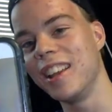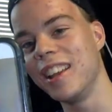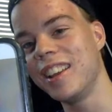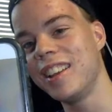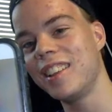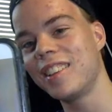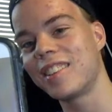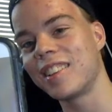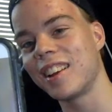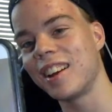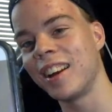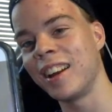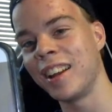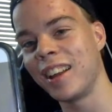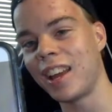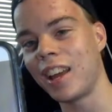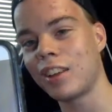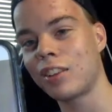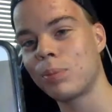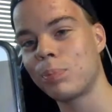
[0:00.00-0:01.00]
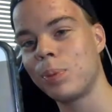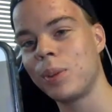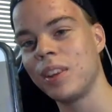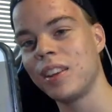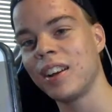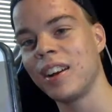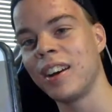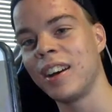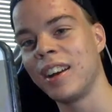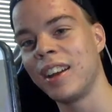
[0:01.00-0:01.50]
It is I,
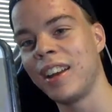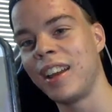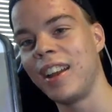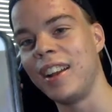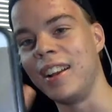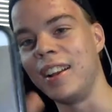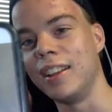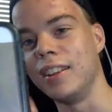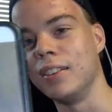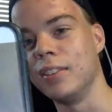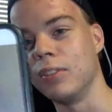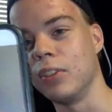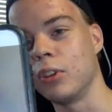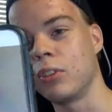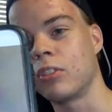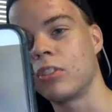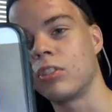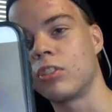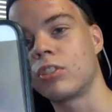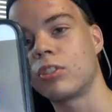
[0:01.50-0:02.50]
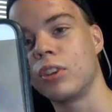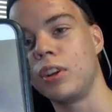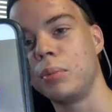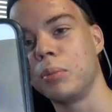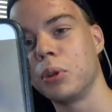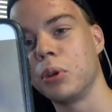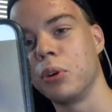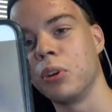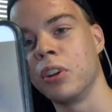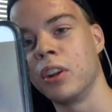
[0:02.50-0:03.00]
Spi, and there's a stream
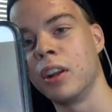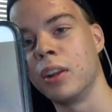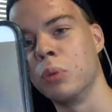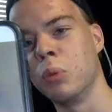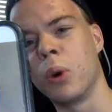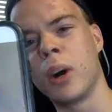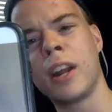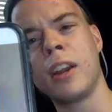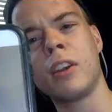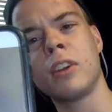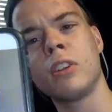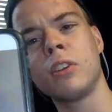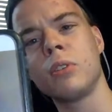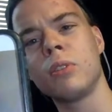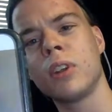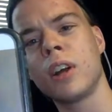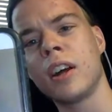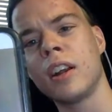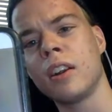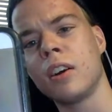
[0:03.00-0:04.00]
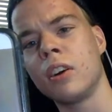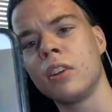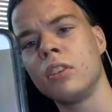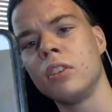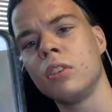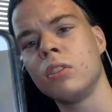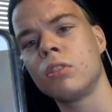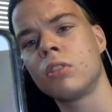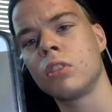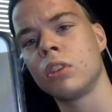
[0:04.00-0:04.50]
going on. Why are you not on
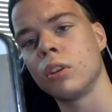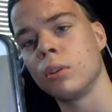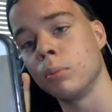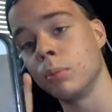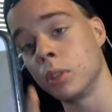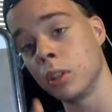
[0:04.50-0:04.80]
YouTube?